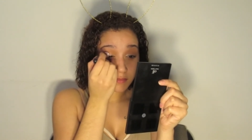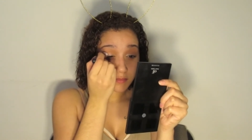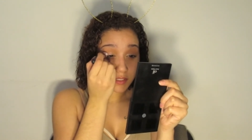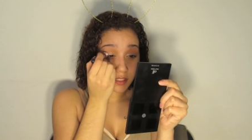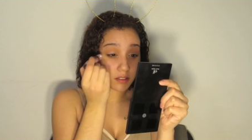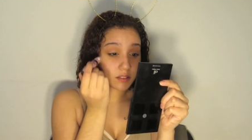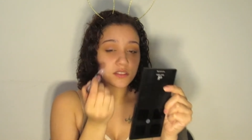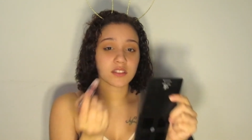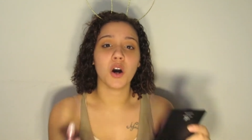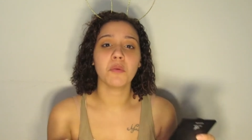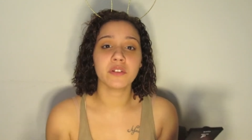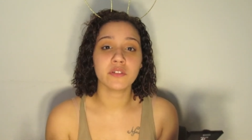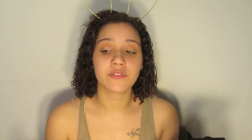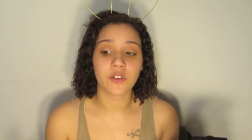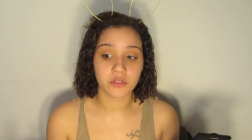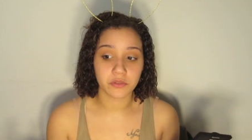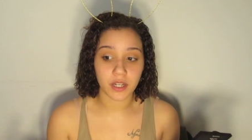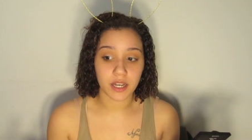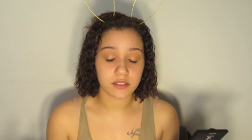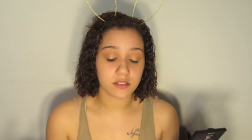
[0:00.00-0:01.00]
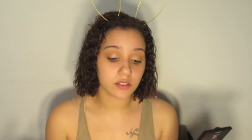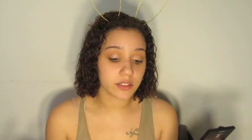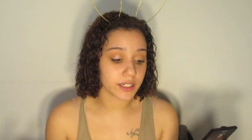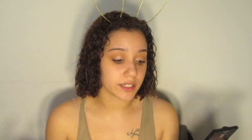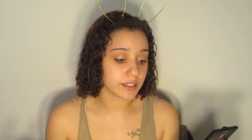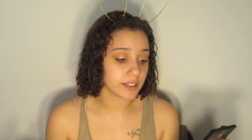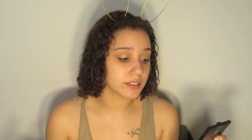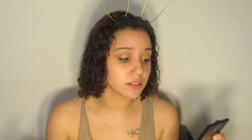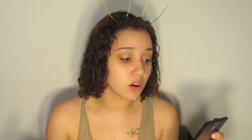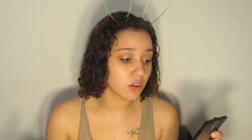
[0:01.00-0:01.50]
It's so beautiful, you guys. Look at
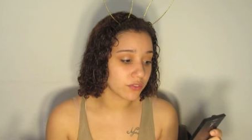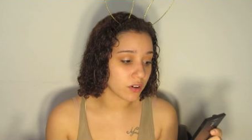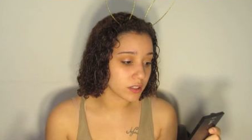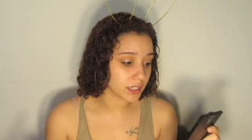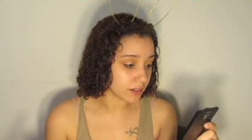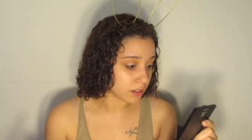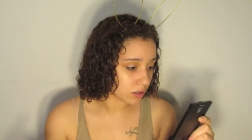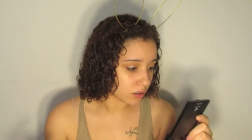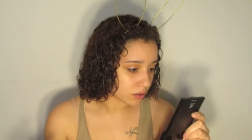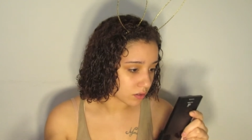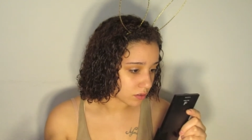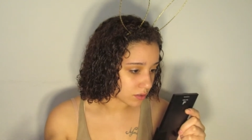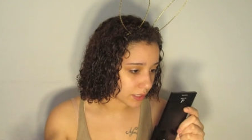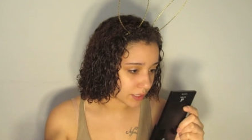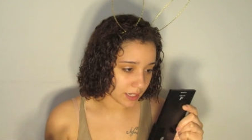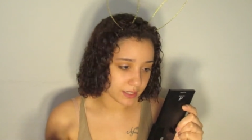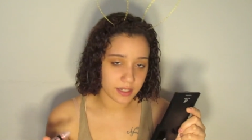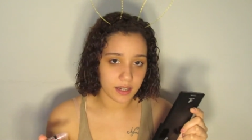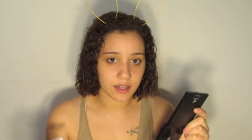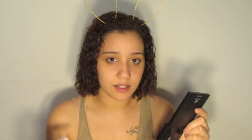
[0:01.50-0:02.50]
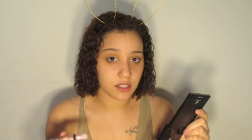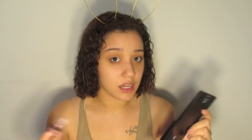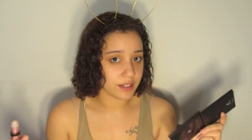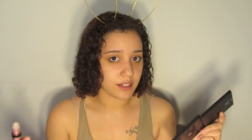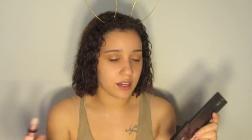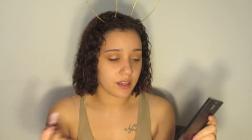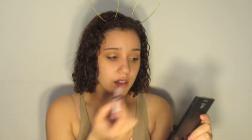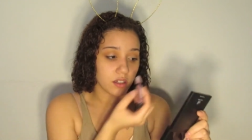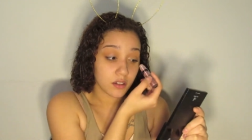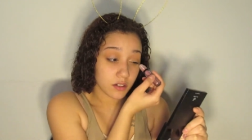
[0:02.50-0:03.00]
it. And no fallout at all. I got
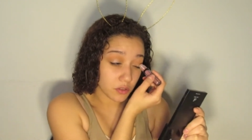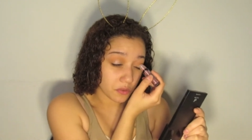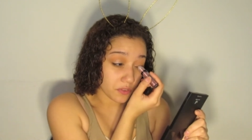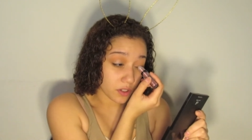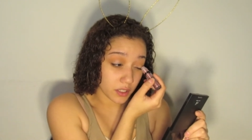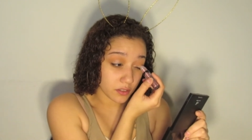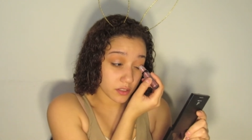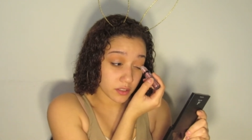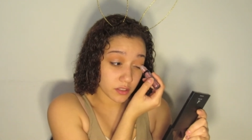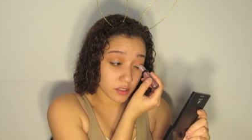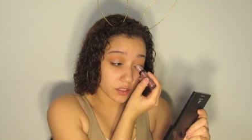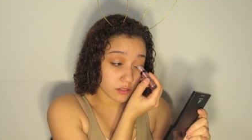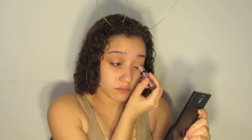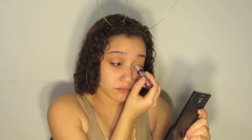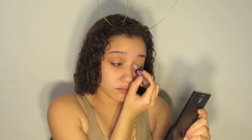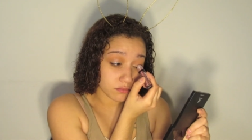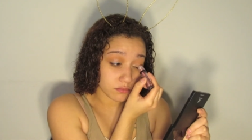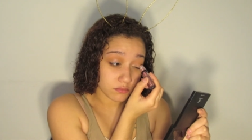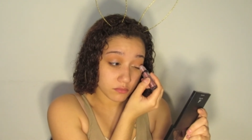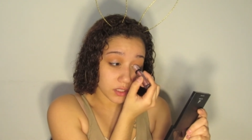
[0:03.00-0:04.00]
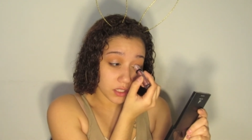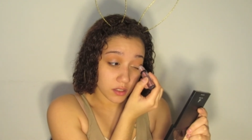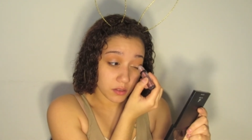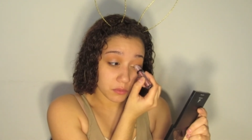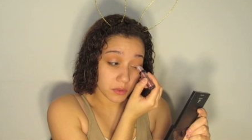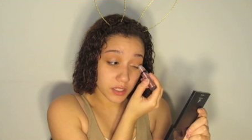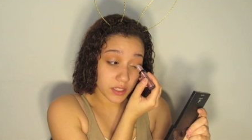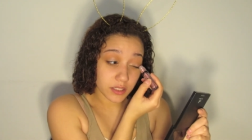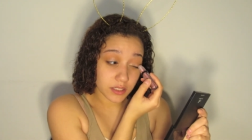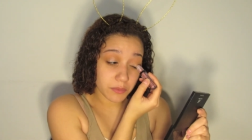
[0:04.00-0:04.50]
I got No fallout.
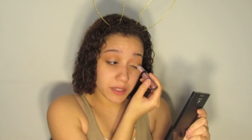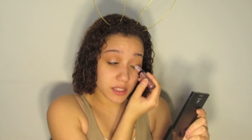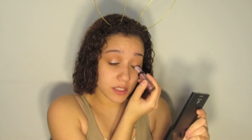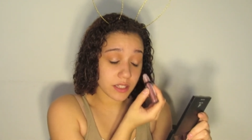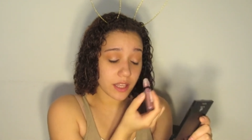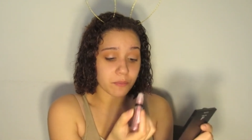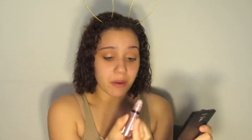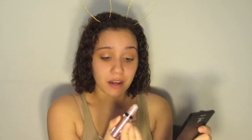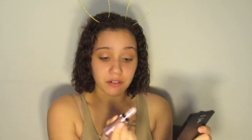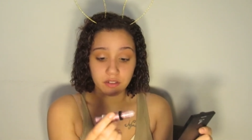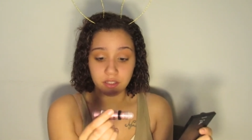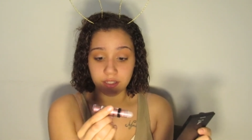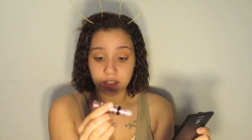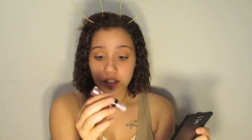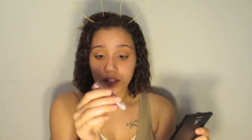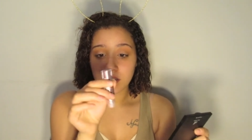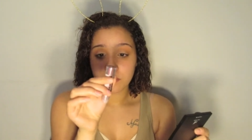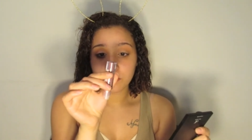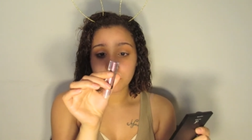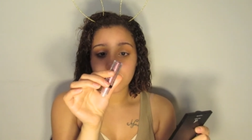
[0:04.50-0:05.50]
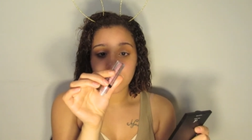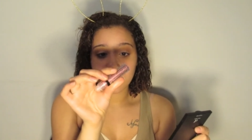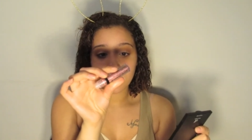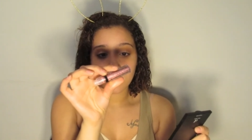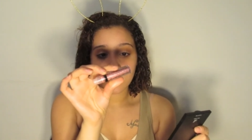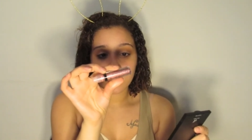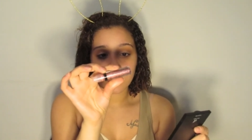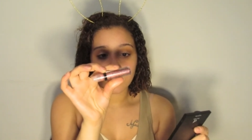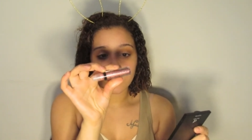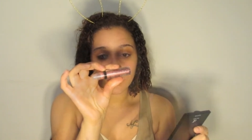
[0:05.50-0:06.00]
What? It's basically like powder. you see it in
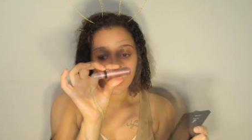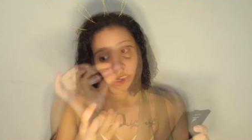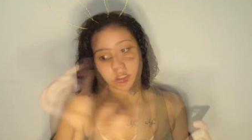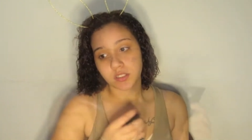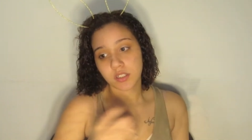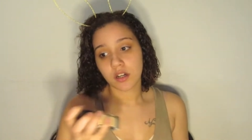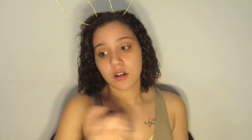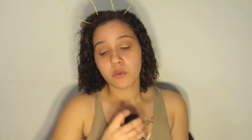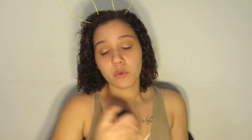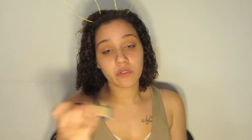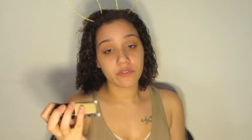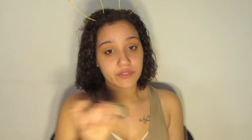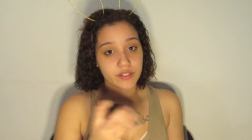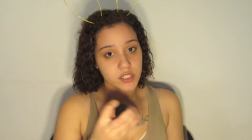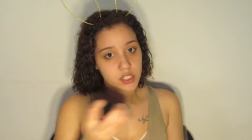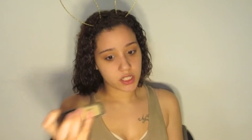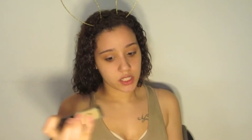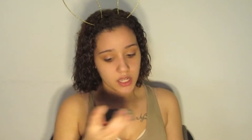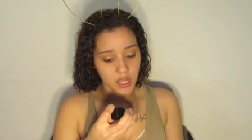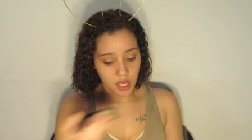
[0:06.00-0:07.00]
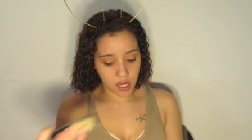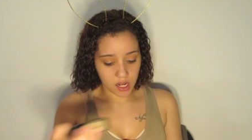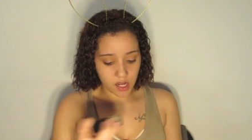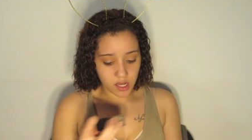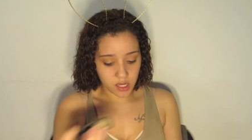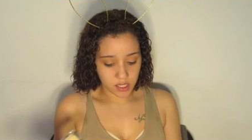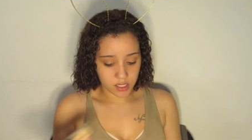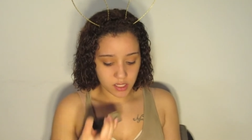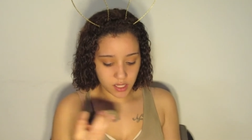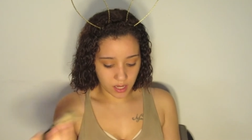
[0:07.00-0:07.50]
here? It looks like powder. We'll finish the
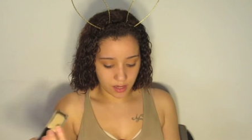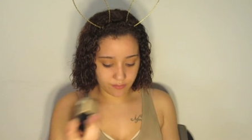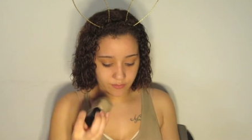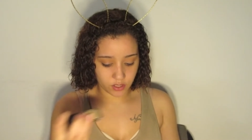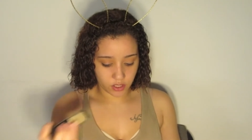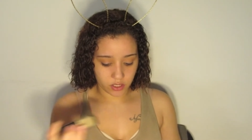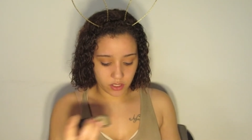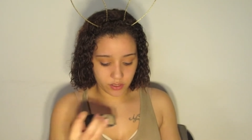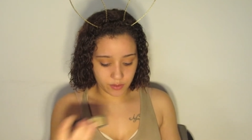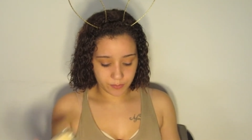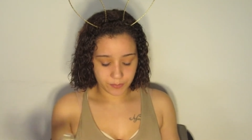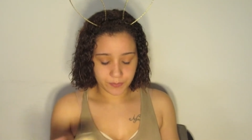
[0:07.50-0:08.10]
eyes after.